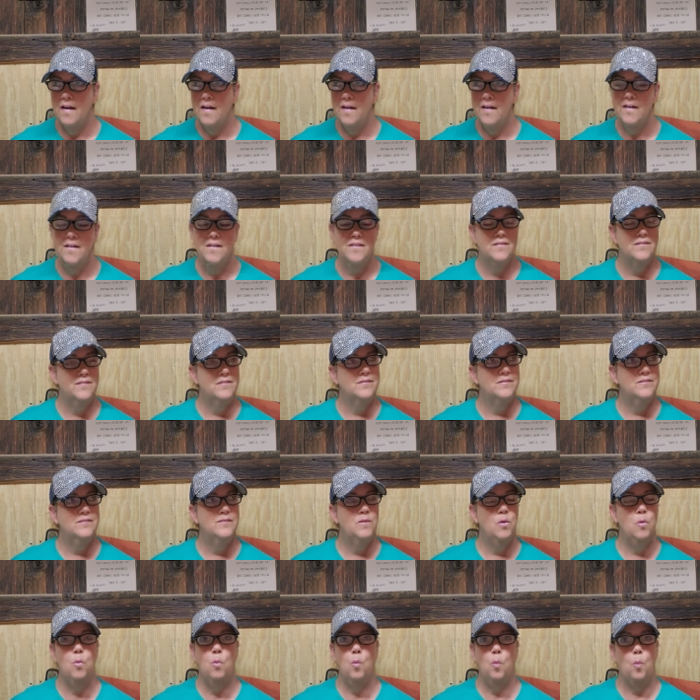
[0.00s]
seen God
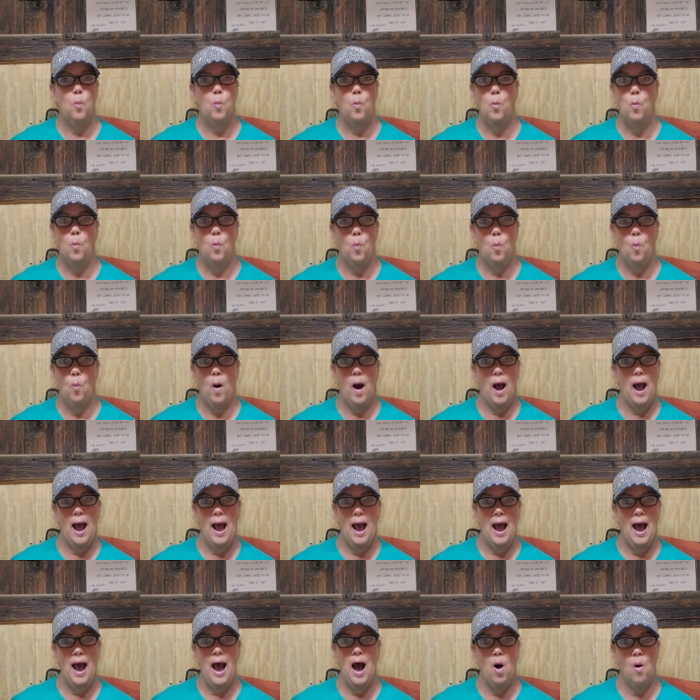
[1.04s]
face to wow, face.
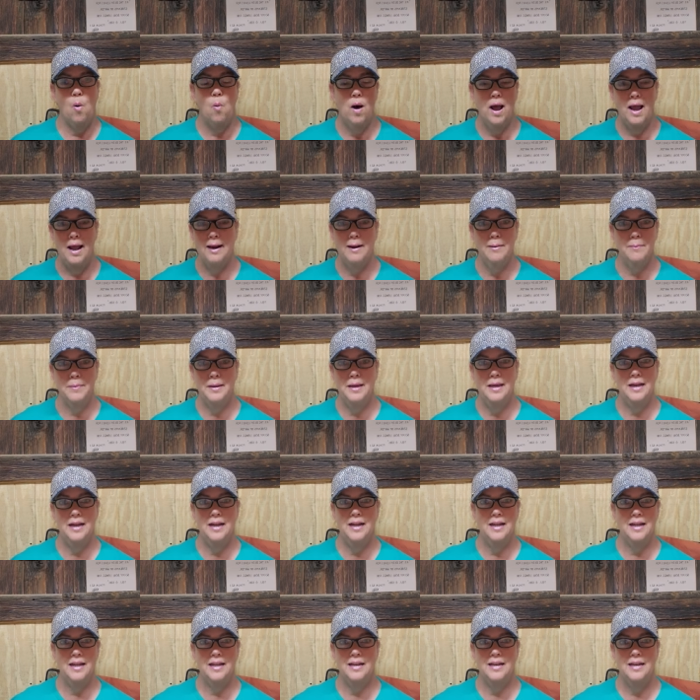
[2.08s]
Wow, wait a
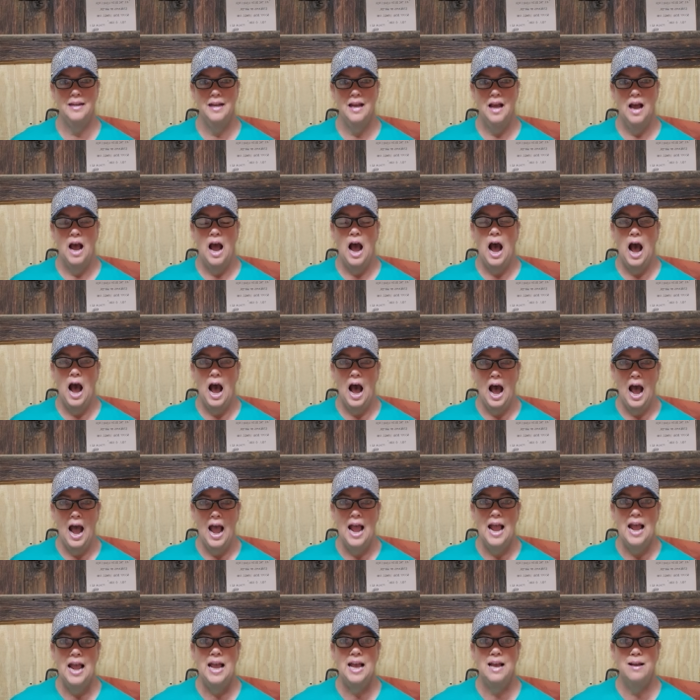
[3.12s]
minute. Am I?
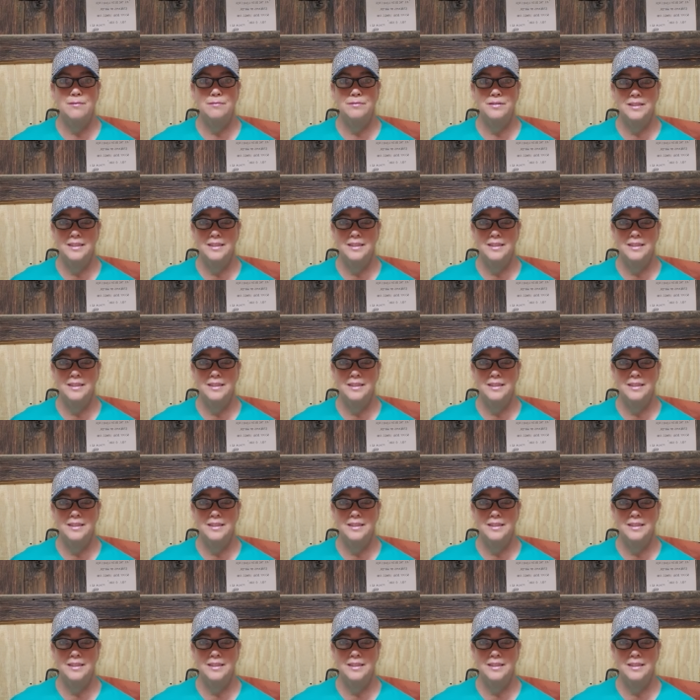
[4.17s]
I have